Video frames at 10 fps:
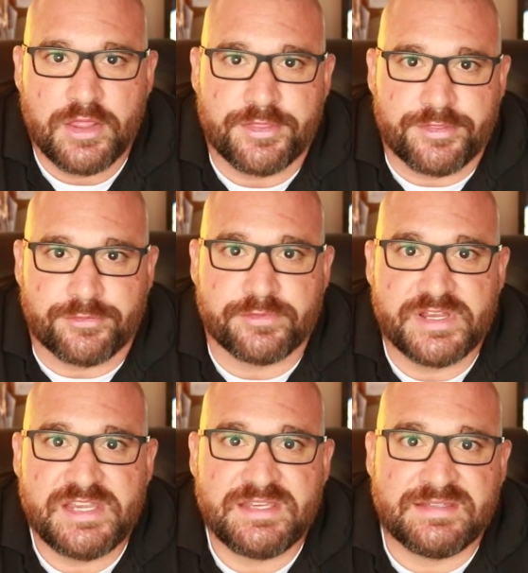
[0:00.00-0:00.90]

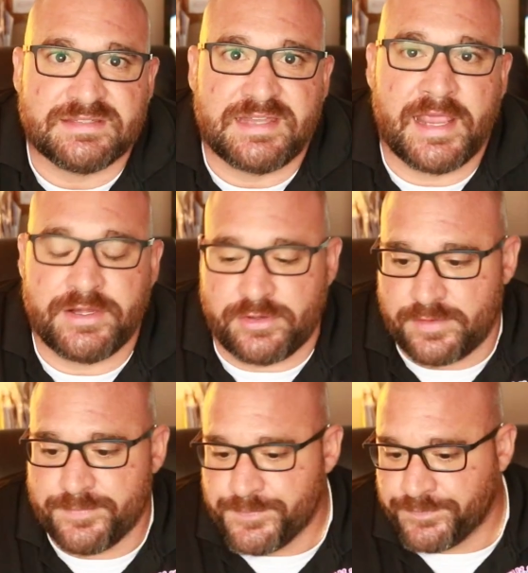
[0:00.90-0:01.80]
3
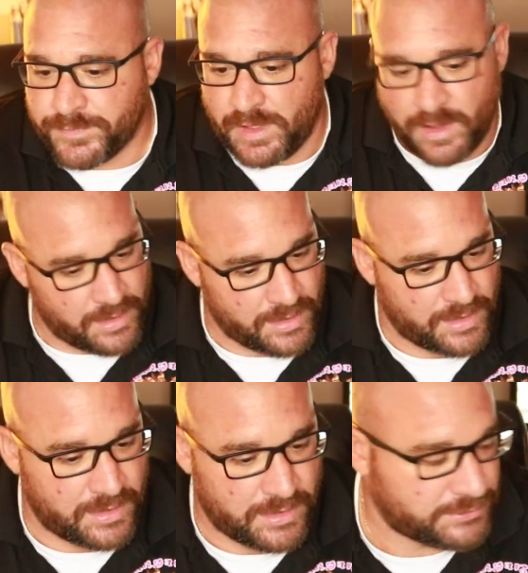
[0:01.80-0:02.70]
Standard.
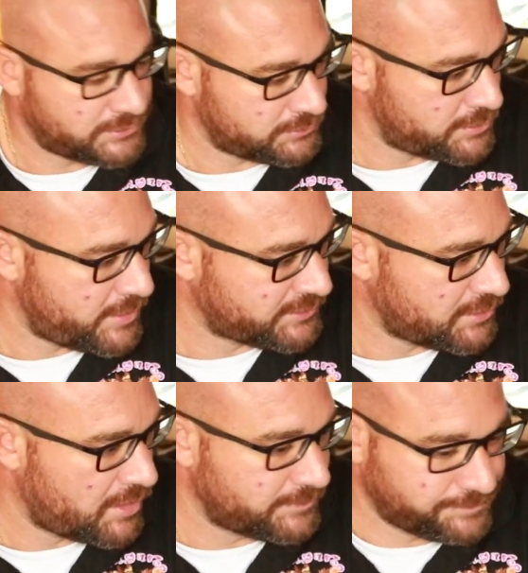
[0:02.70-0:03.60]
So where do I
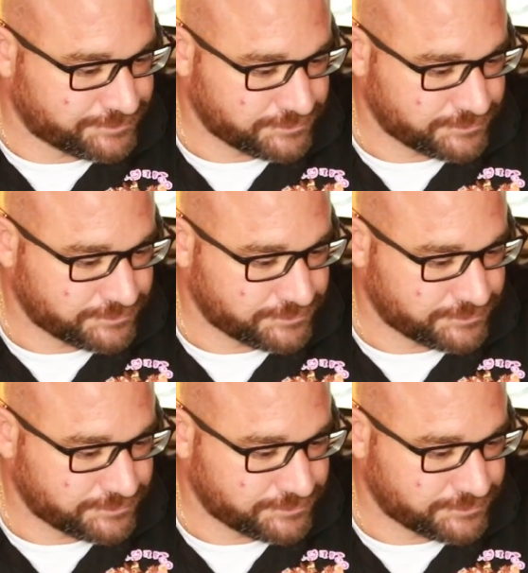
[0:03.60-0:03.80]
start?